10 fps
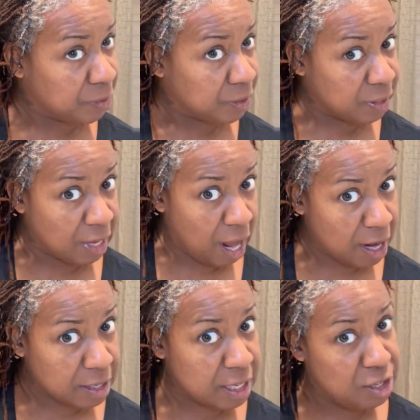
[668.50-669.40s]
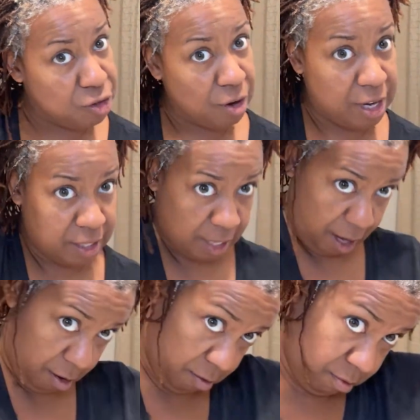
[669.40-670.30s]
locks and dreads
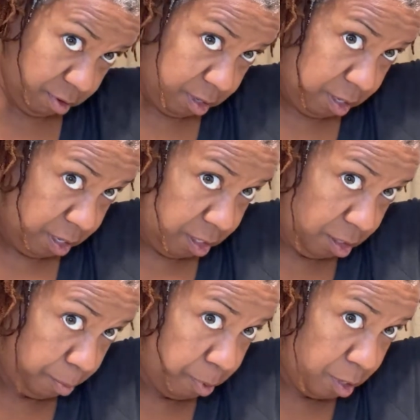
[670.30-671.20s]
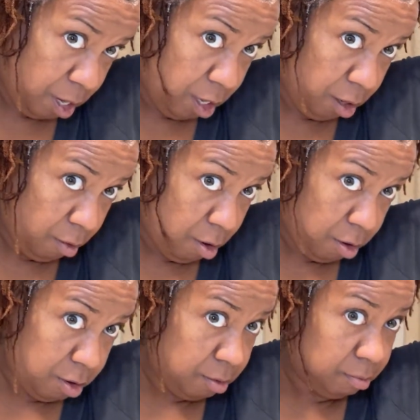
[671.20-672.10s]
out to put color on
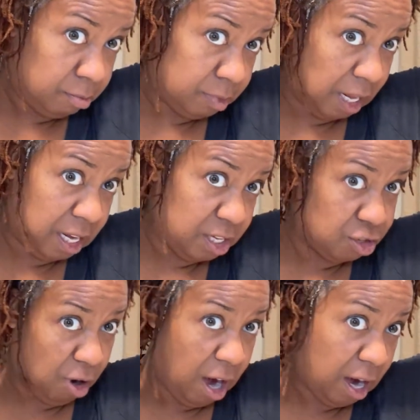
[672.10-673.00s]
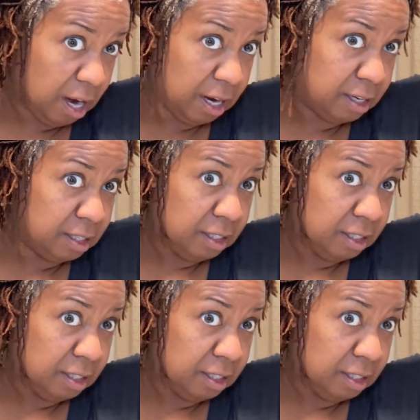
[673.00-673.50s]
them. They get dry.